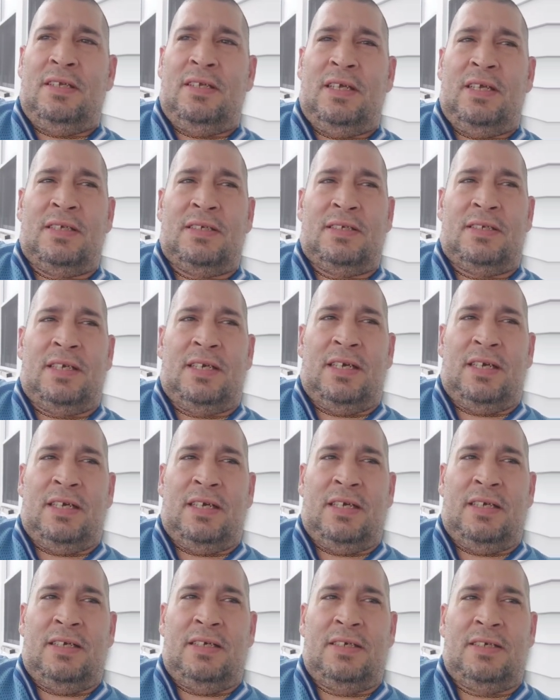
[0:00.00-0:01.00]
there's
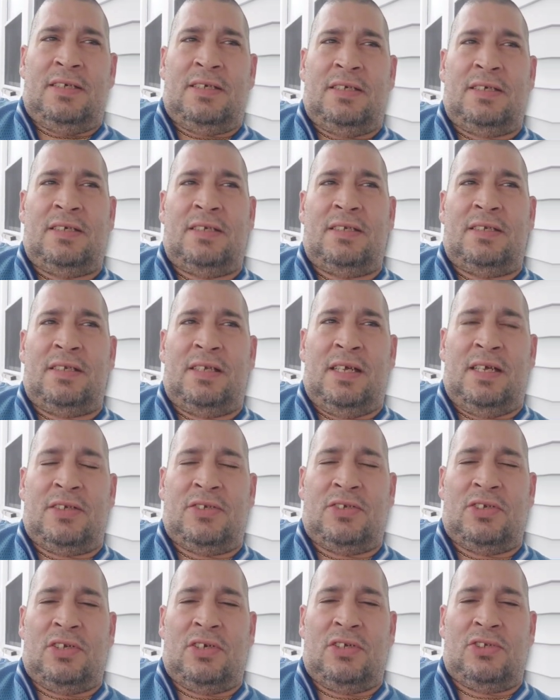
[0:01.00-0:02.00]
a
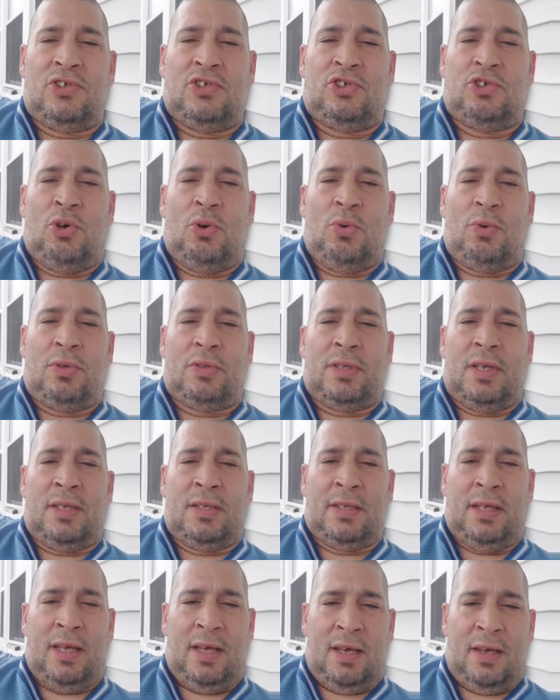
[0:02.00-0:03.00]
there's a joke
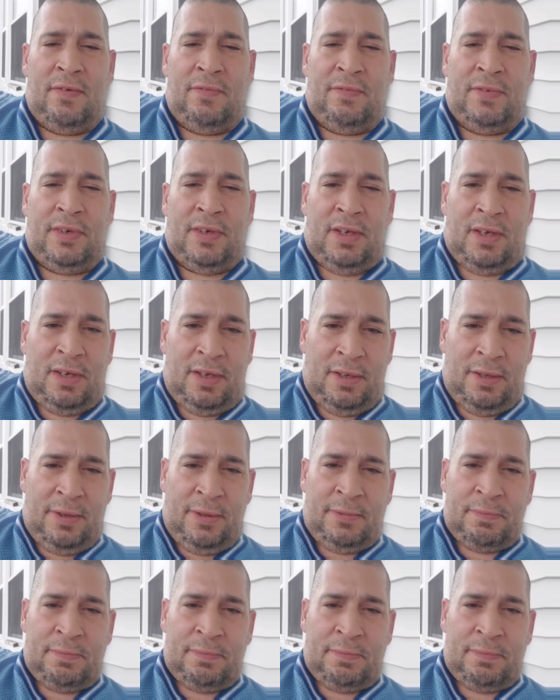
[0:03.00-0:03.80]
that they have in uh,